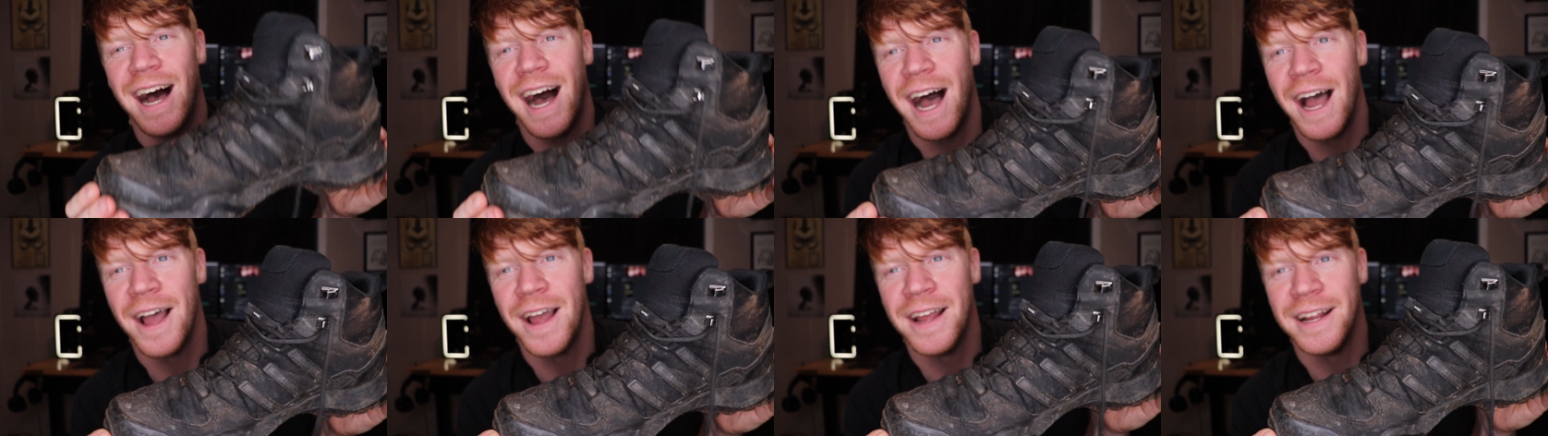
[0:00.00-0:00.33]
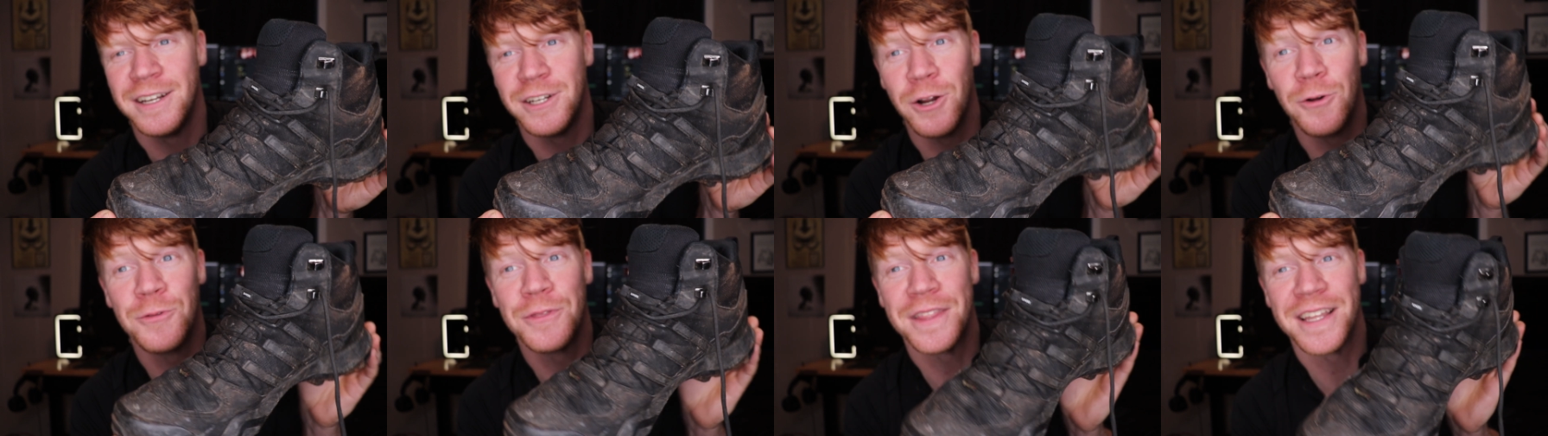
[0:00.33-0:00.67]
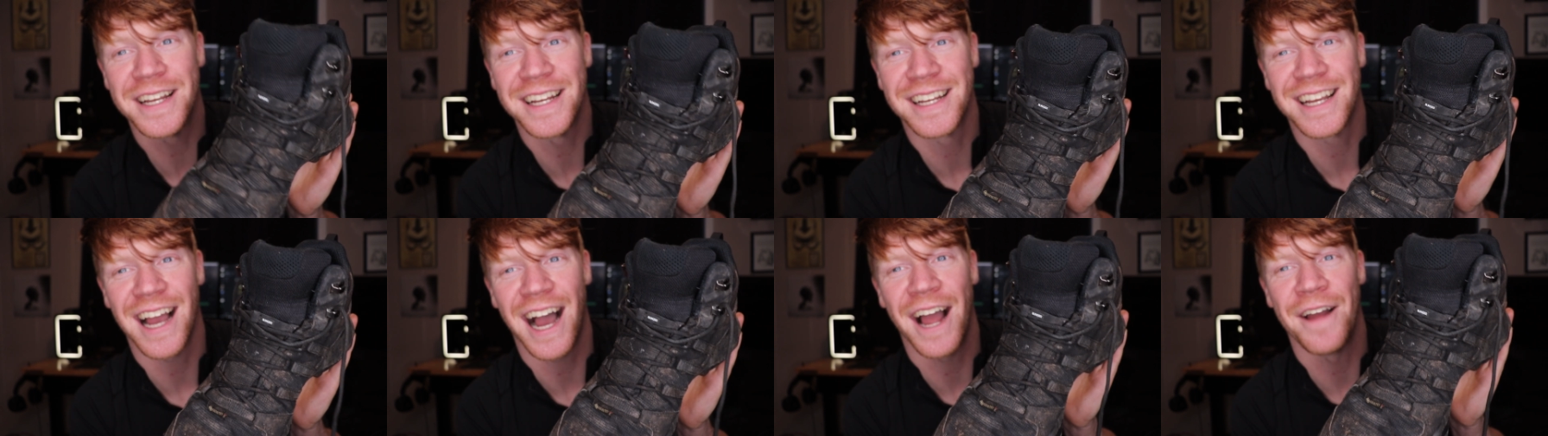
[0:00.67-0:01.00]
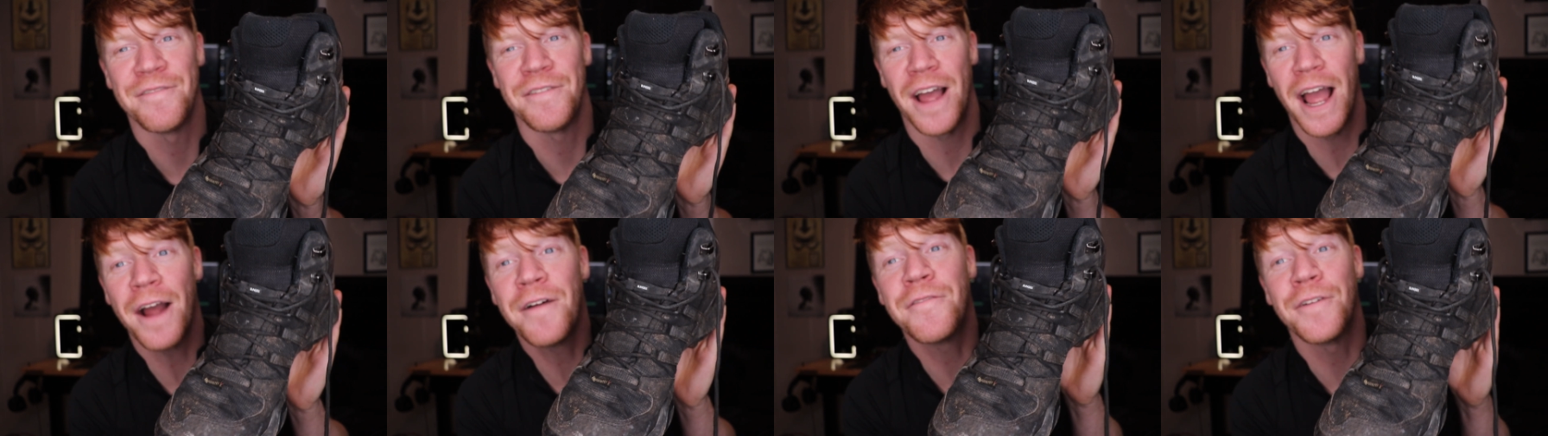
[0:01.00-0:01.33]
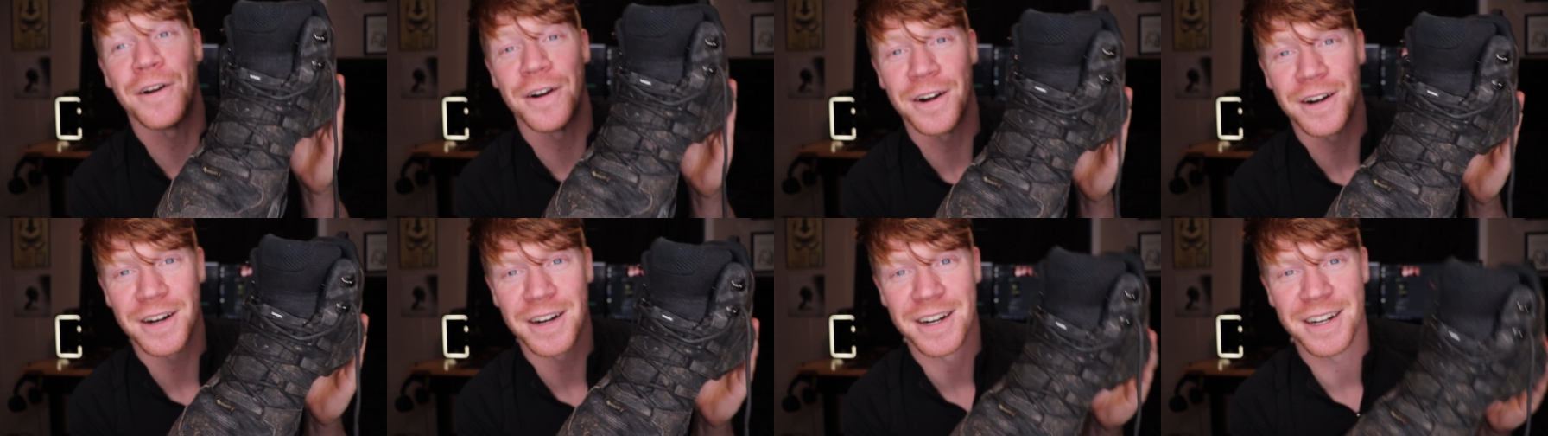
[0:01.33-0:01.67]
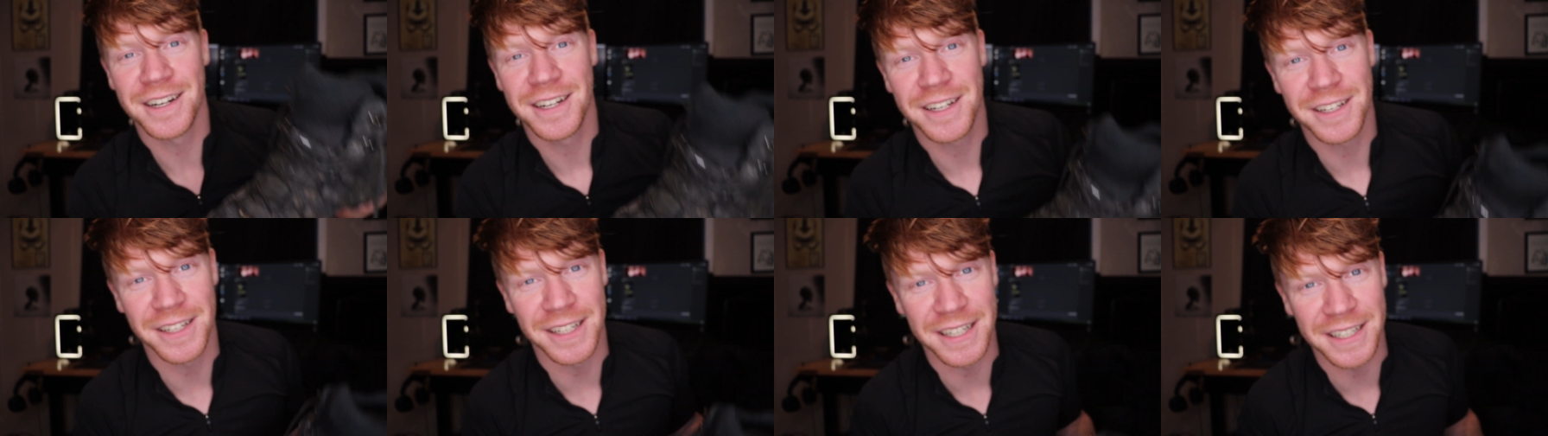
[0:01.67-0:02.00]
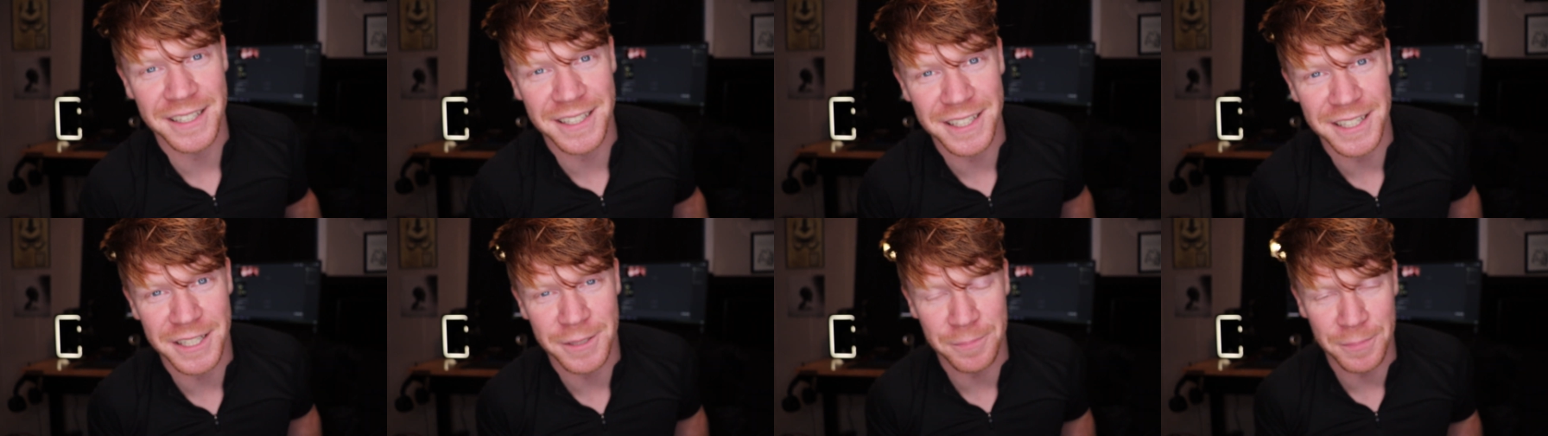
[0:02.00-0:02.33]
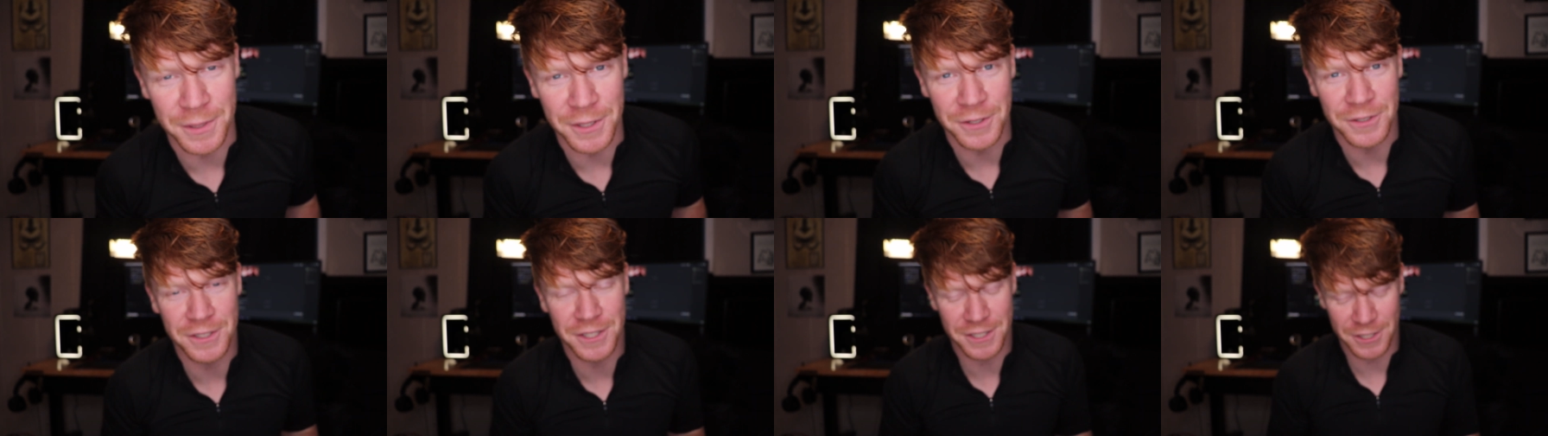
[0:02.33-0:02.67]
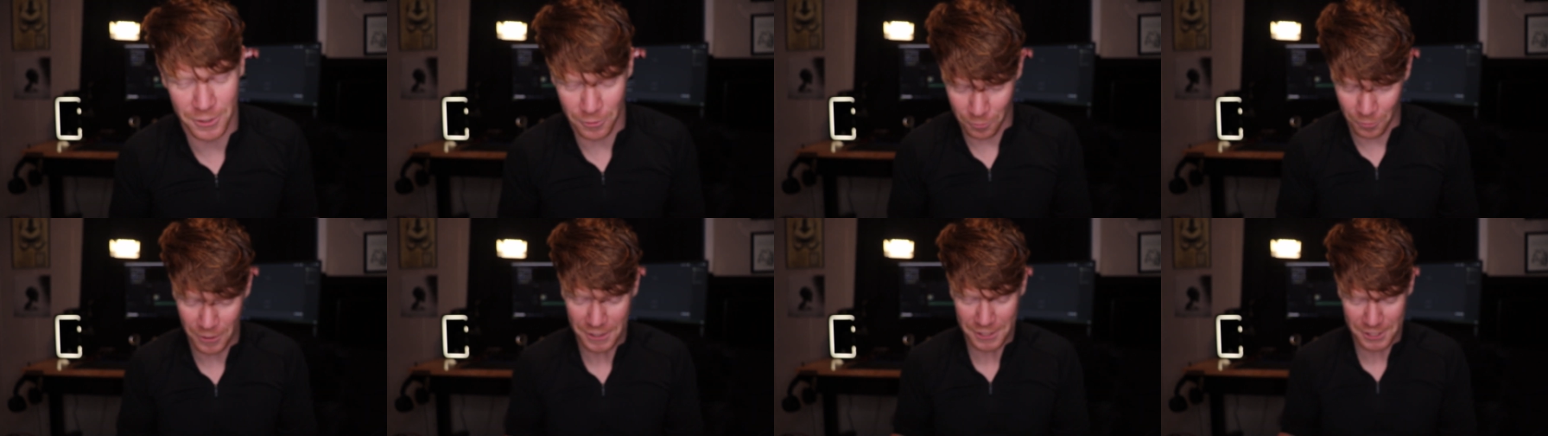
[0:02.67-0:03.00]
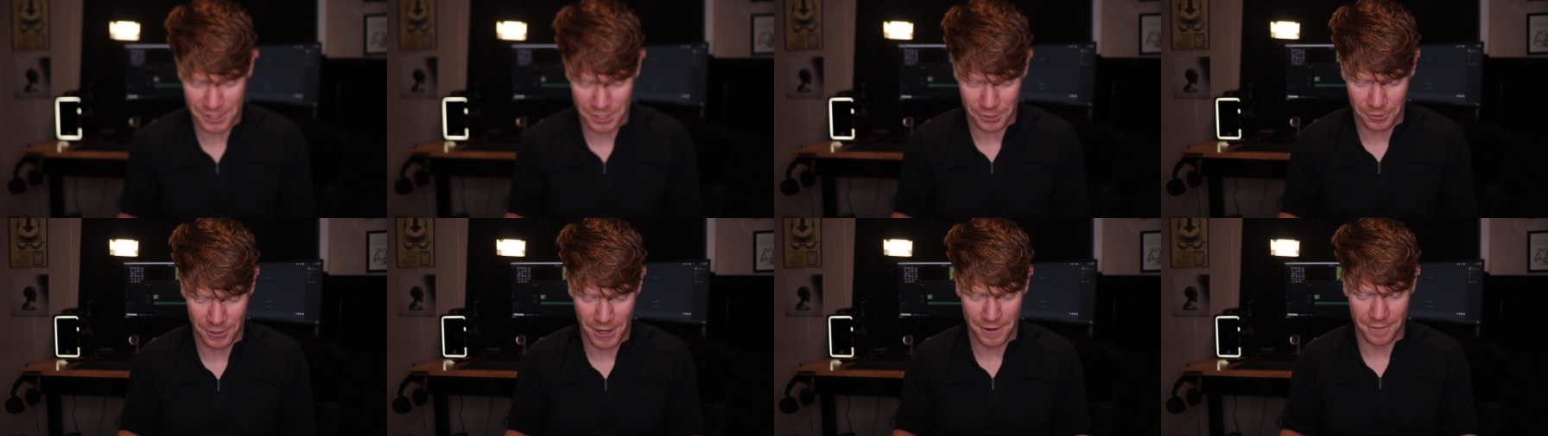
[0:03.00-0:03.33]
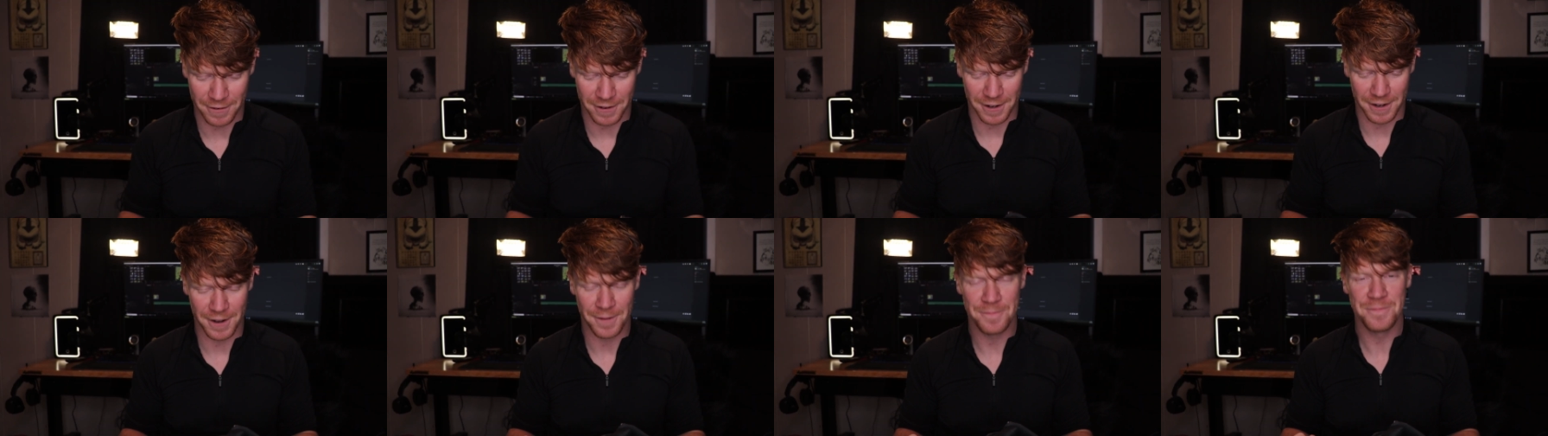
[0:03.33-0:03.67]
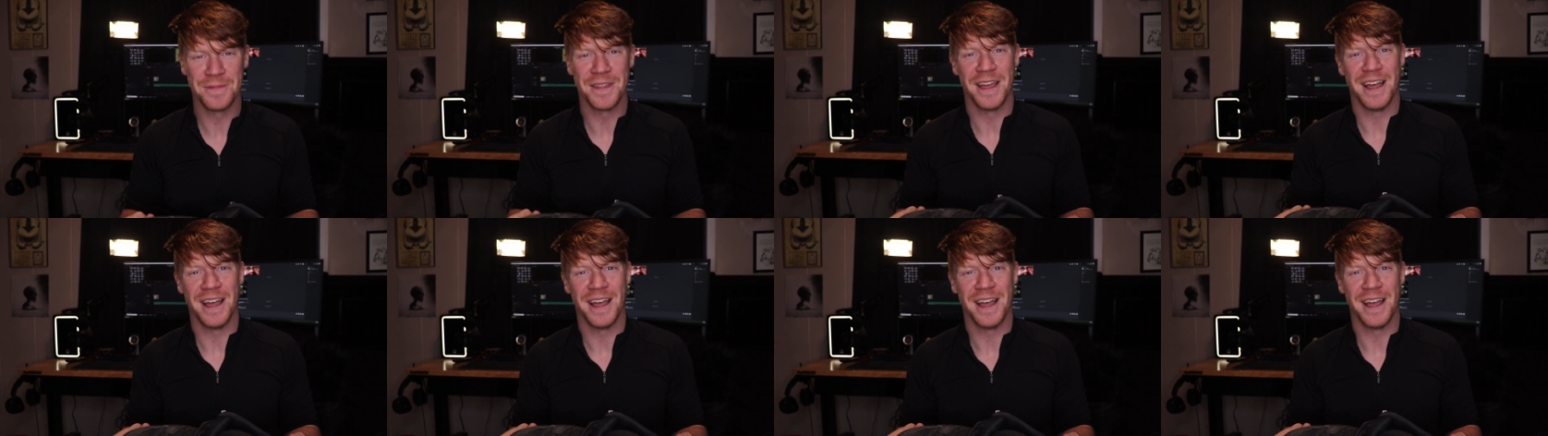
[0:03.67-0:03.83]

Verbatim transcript: I don't think I've ever cleaned these boots whatsoever.